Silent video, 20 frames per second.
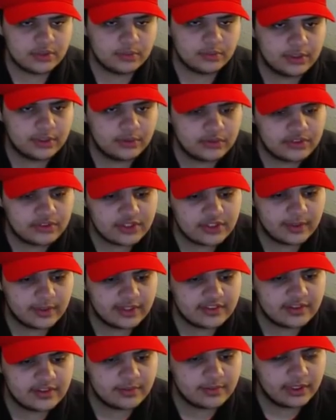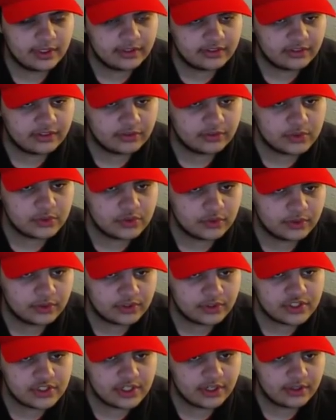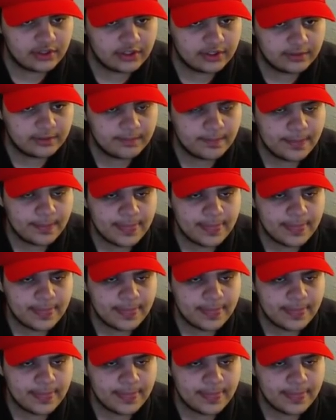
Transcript: it when it was TYT Politics with Jordan Sheridan,